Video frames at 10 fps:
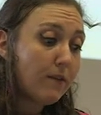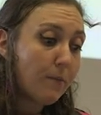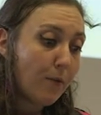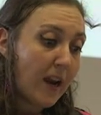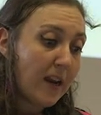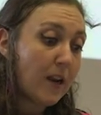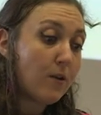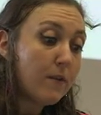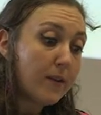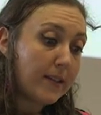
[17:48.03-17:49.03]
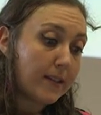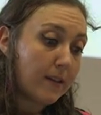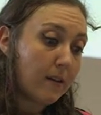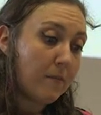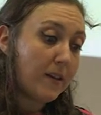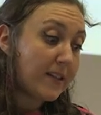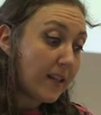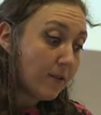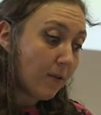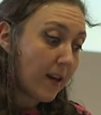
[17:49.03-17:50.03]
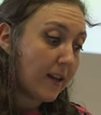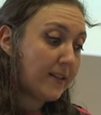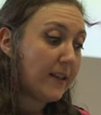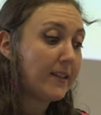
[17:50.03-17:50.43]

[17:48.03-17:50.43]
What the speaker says: of the brain and nervous system and sense organs